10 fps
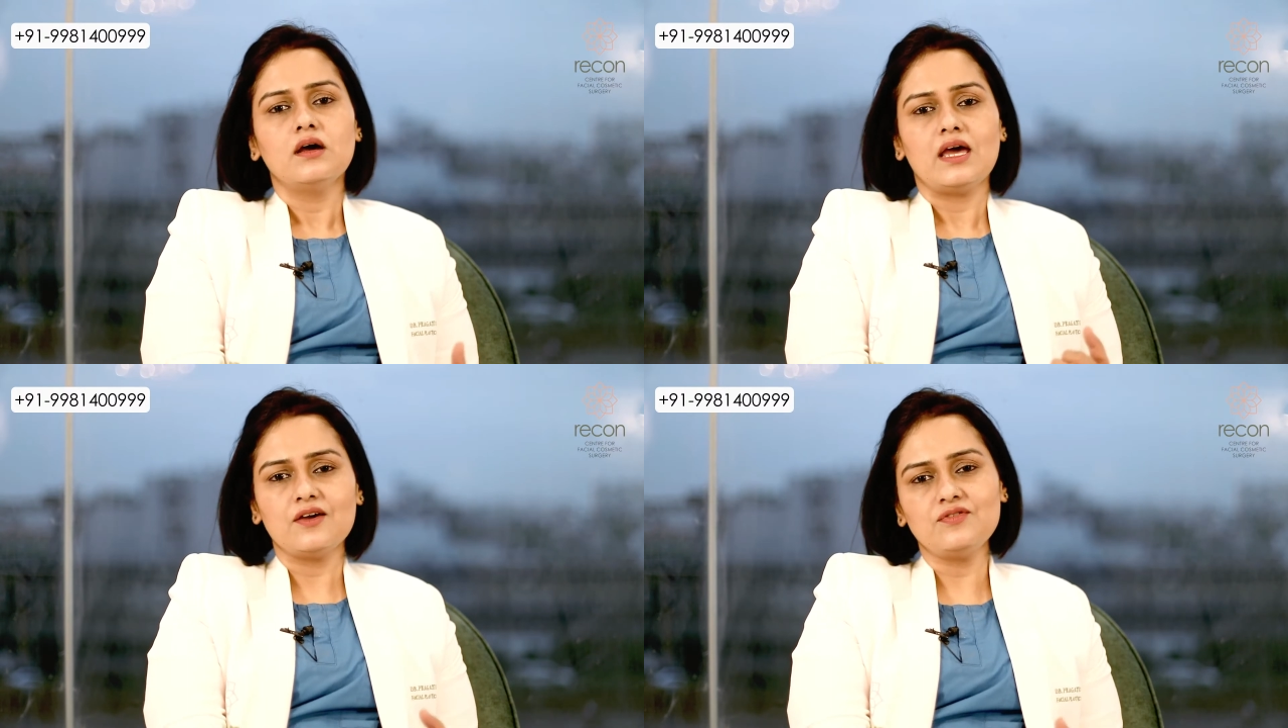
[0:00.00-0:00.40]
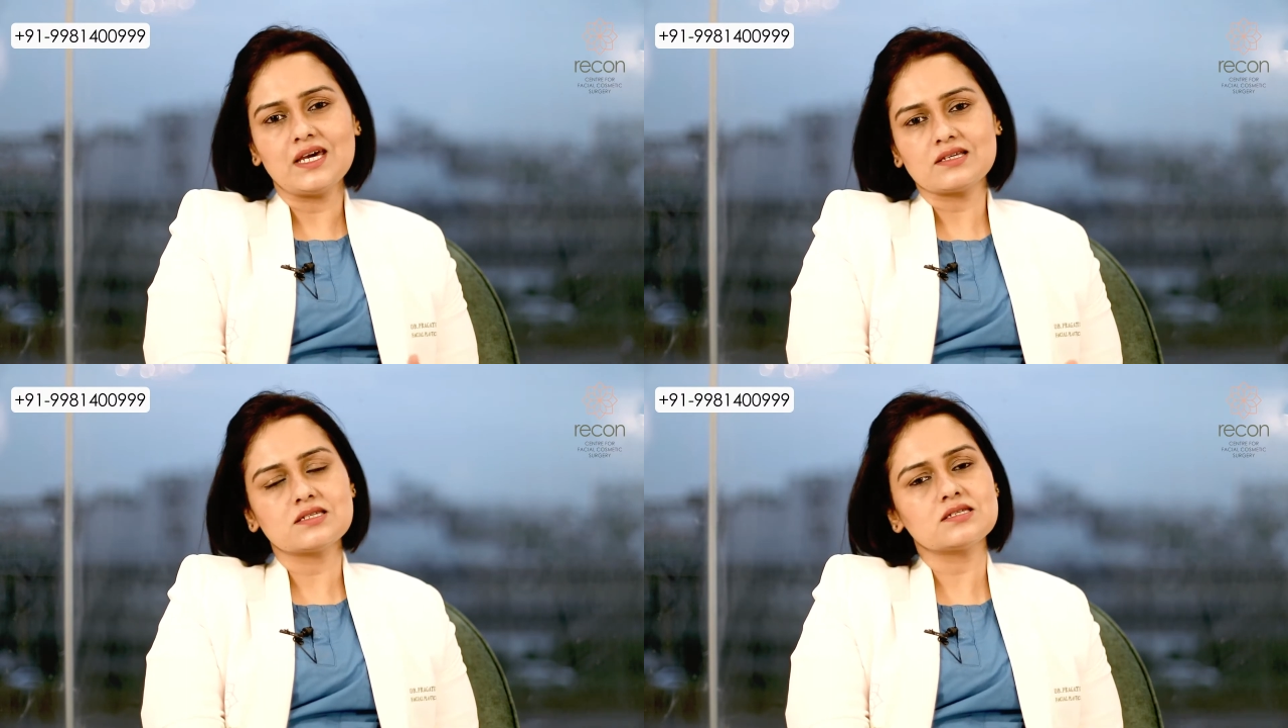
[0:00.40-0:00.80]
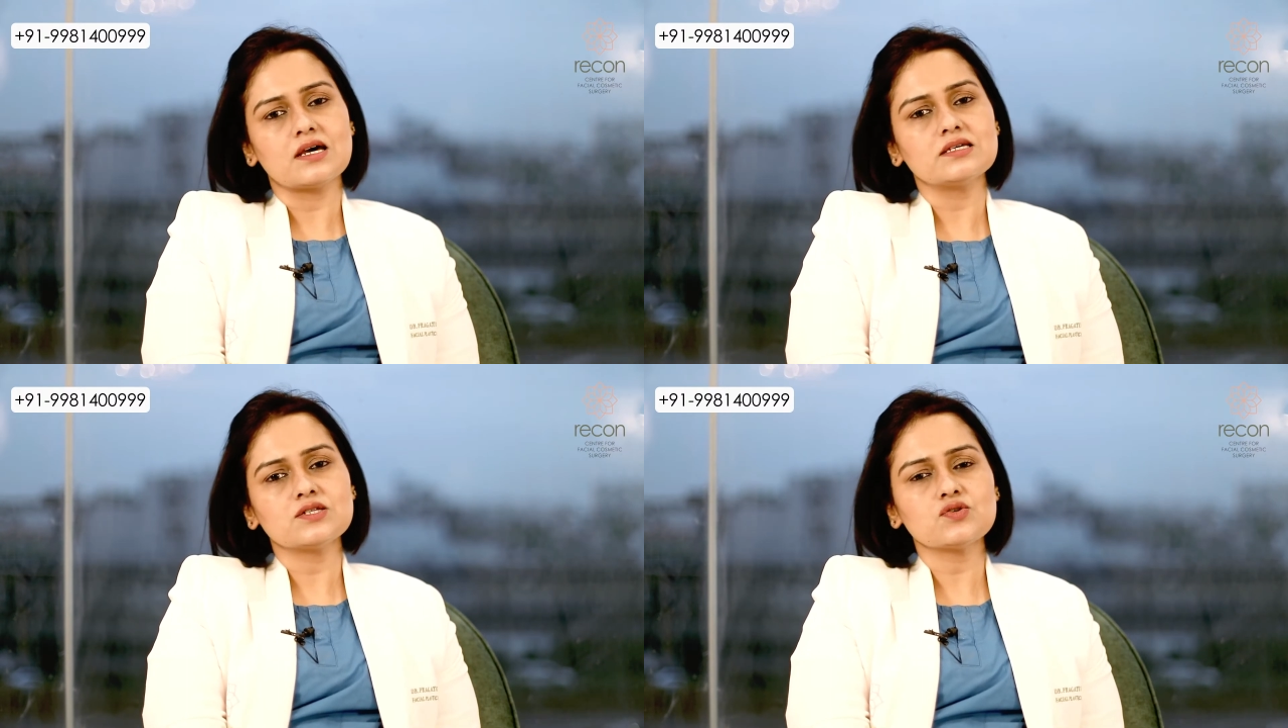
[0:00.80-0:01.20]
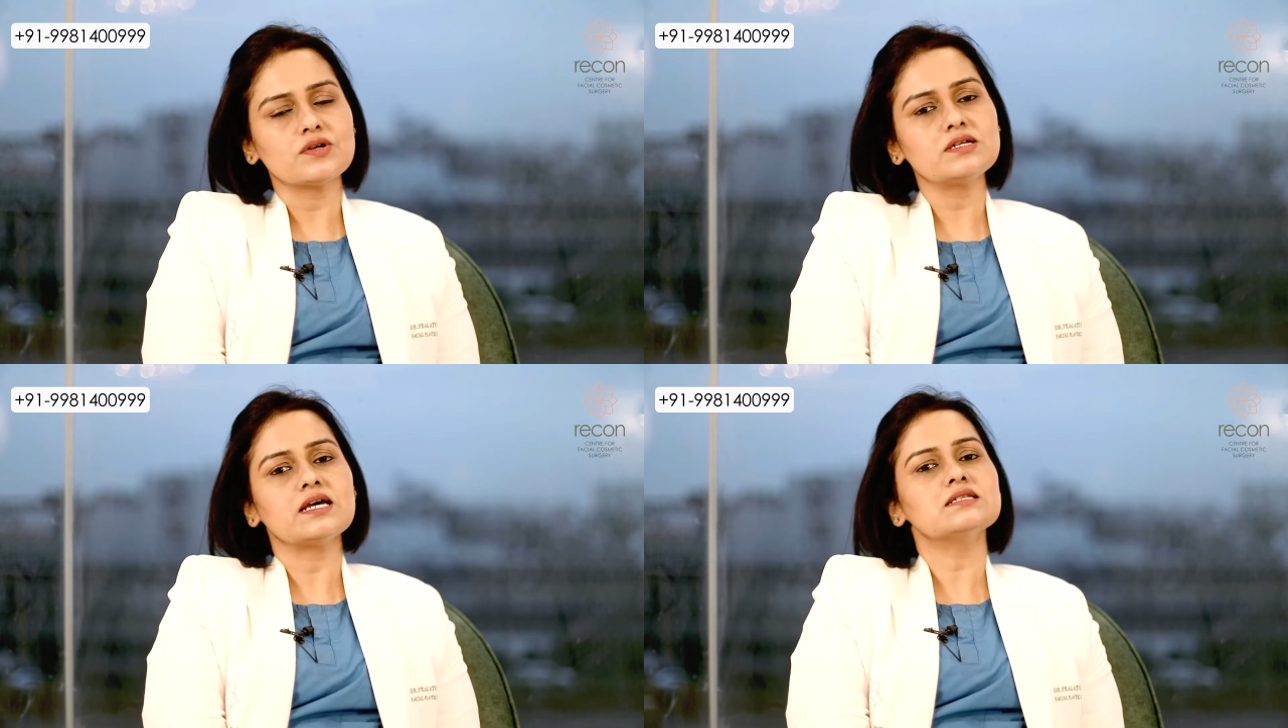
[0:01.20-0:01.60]
heavy exercises or
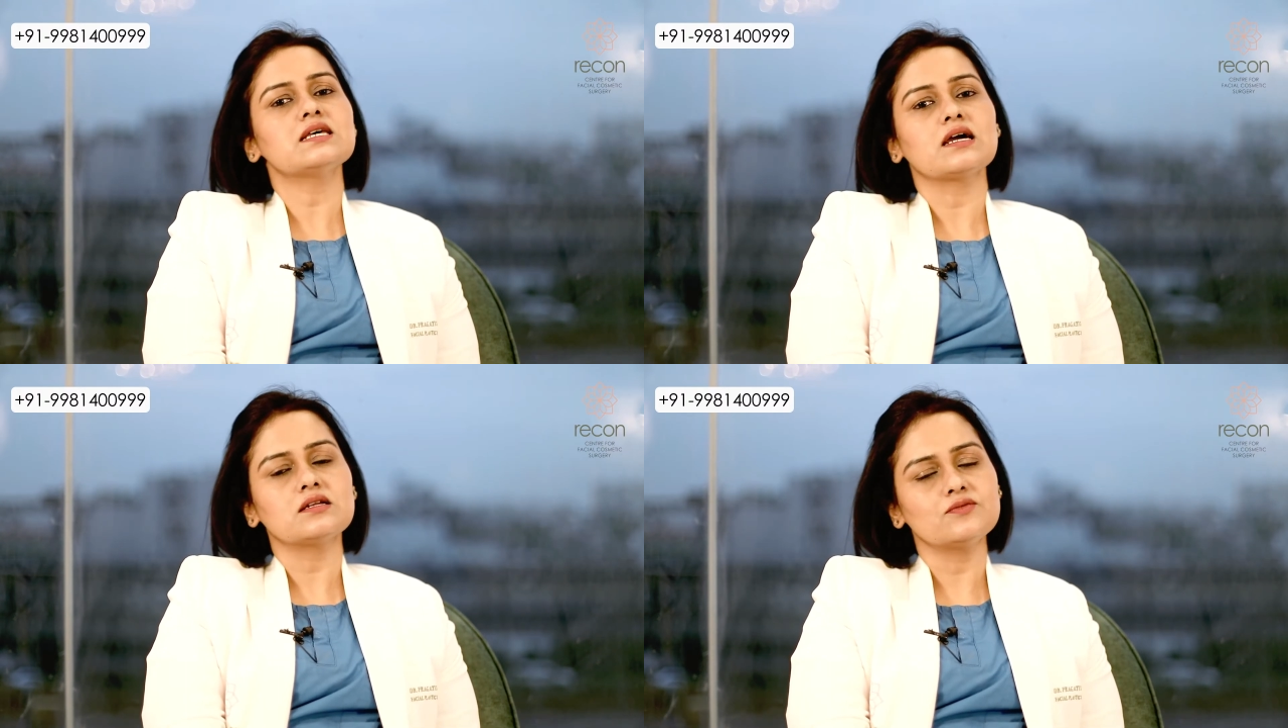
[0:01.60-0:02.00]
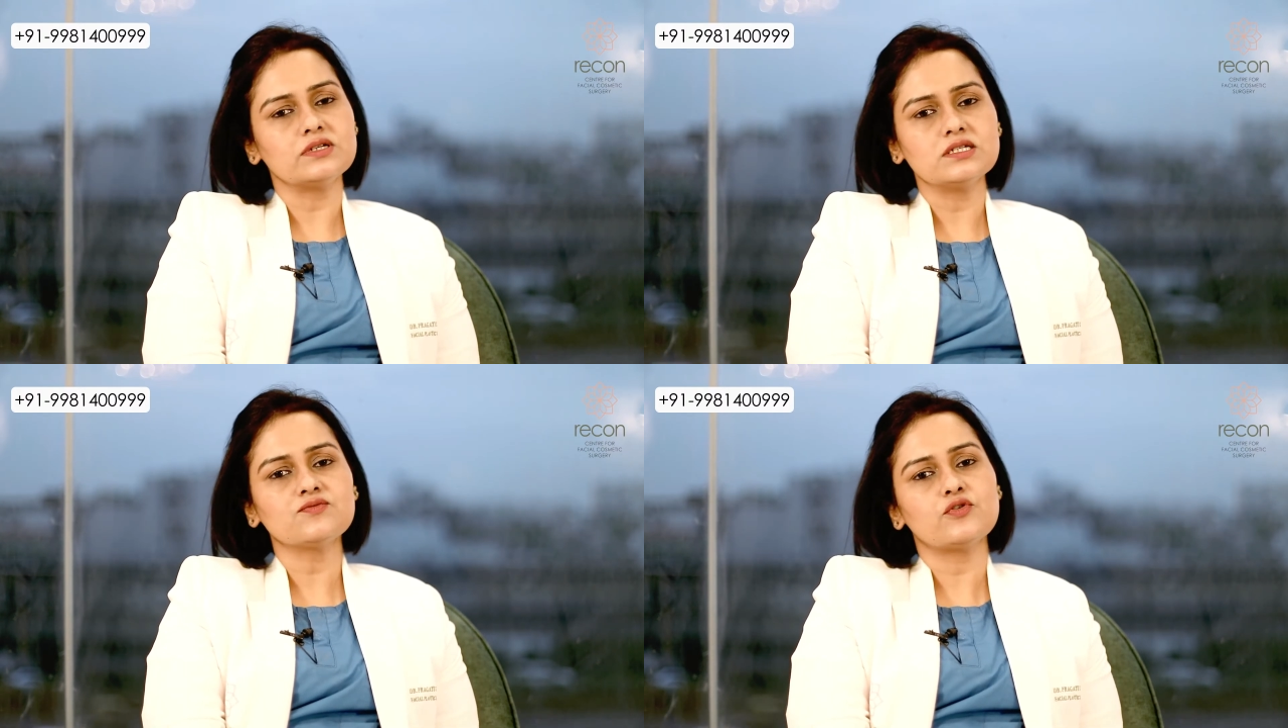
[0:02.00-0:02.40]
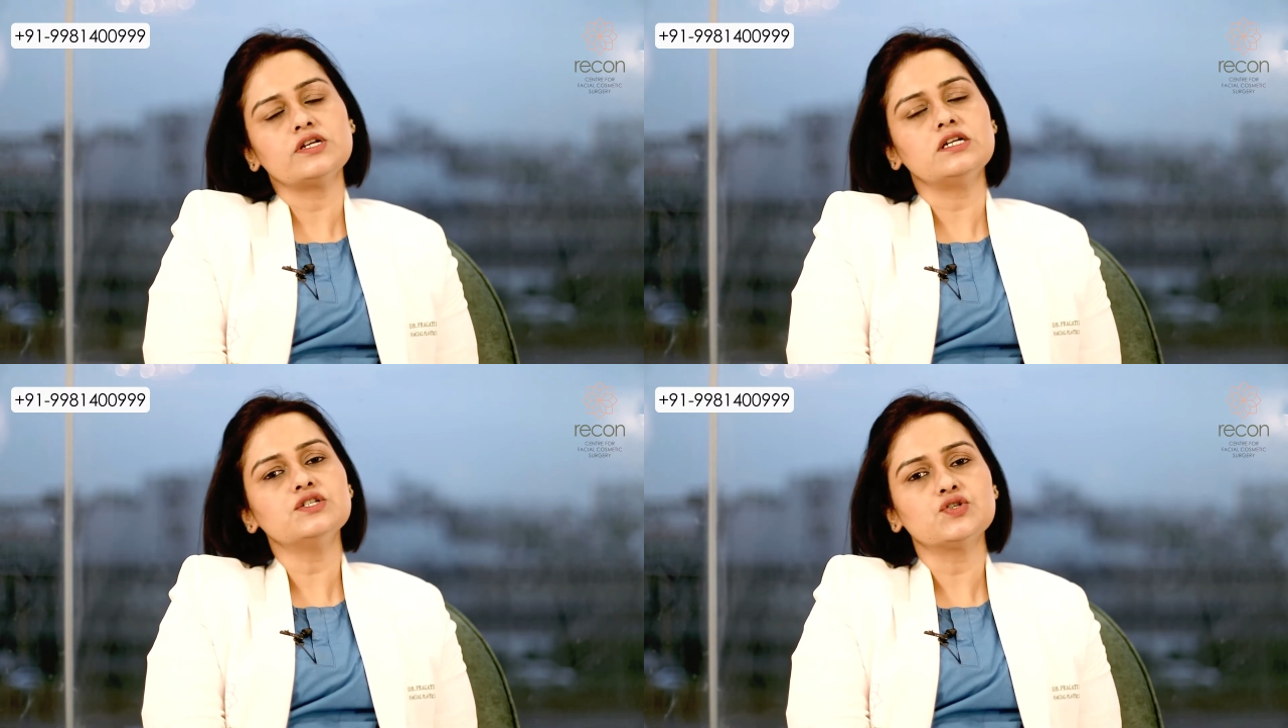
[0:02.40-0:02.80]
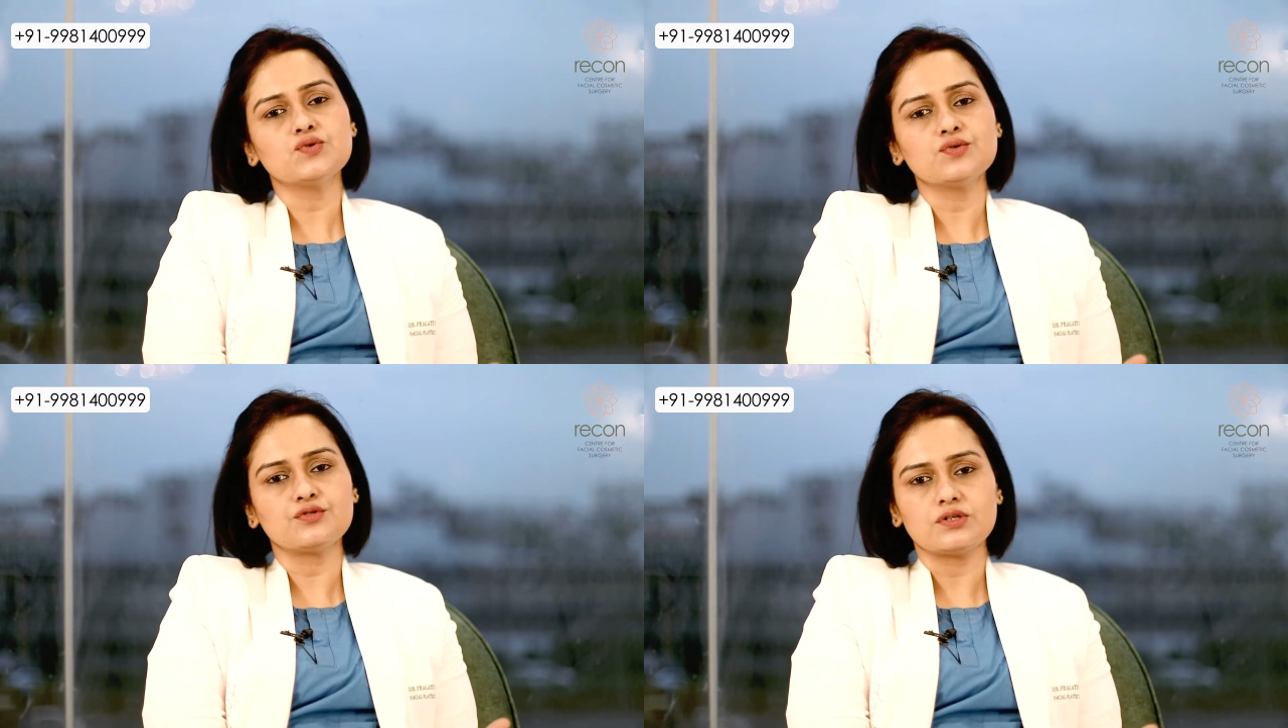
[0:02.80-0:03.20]
intense activities for at least 2
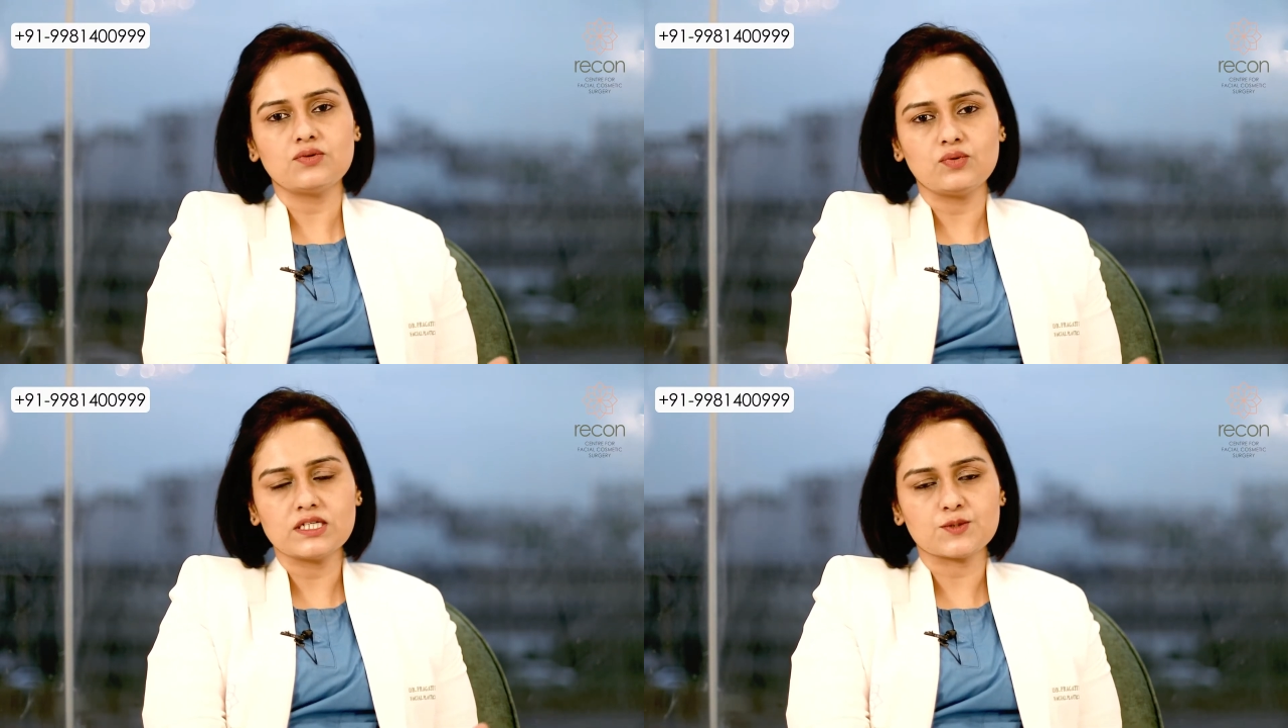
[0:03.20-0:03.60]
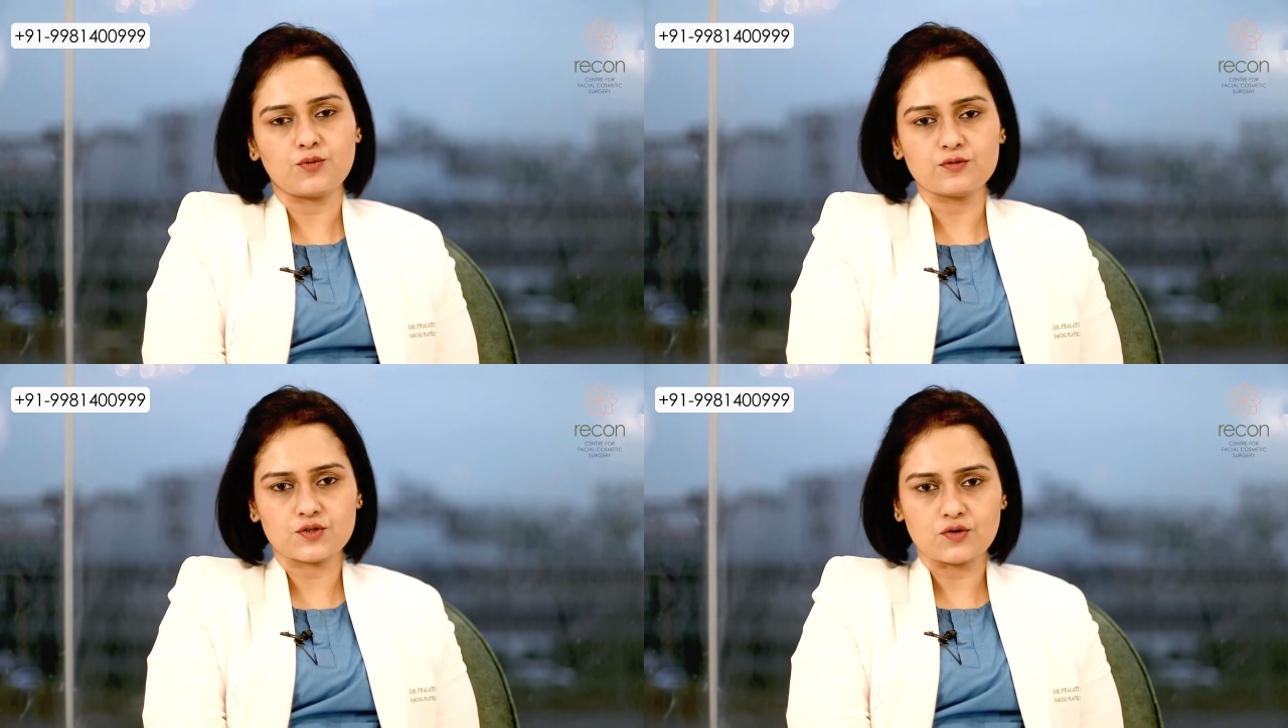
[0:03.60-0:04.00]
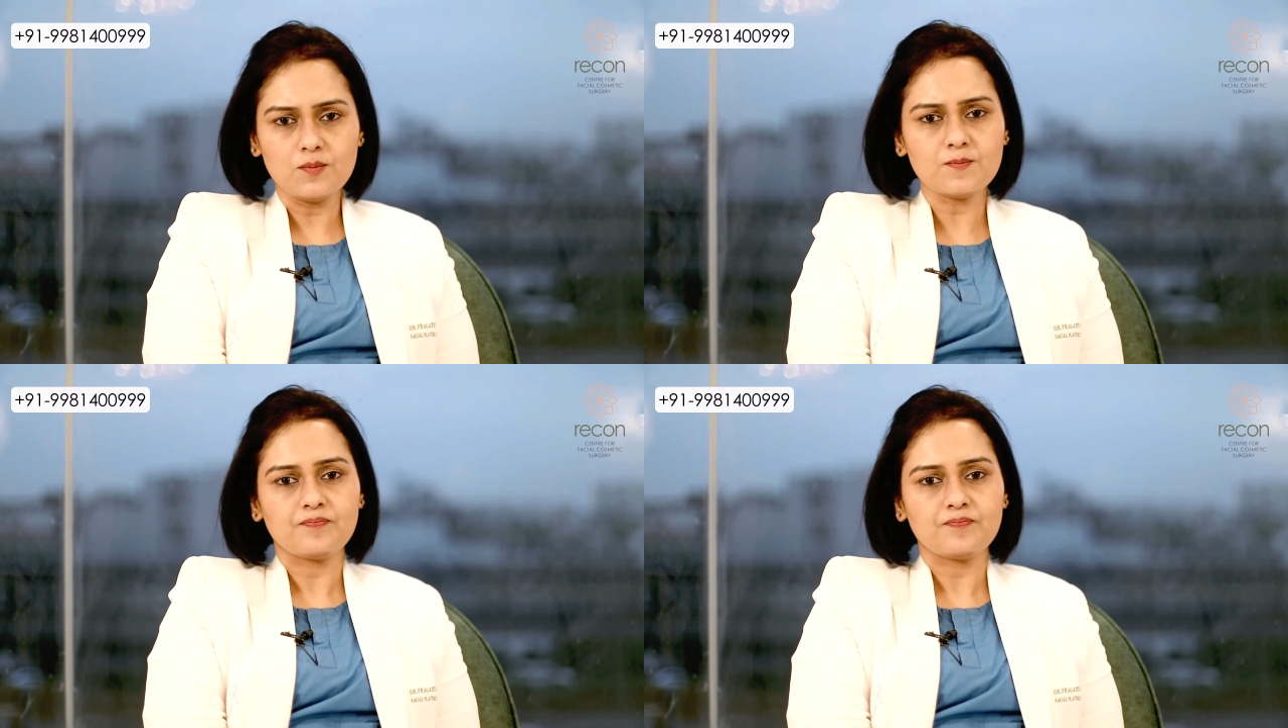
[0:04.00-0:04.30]
to 3 weeks post-op.